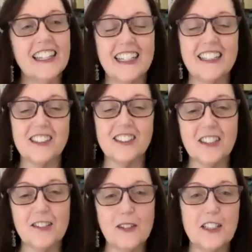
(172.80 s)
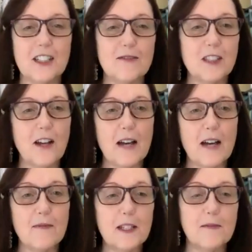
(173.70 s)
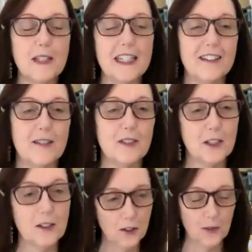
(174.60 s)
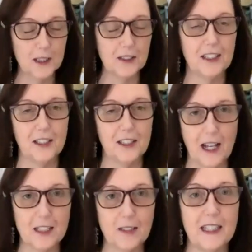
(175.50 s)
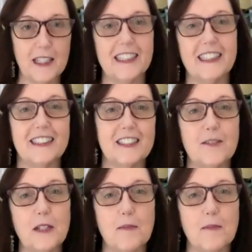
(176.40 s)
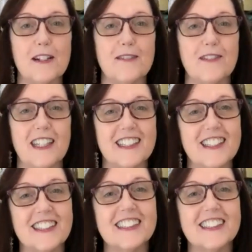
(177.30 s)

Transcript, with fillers: Thank you so much. I'm so happy to be here. I'm so thrilled that you asked me to, to be a part of this.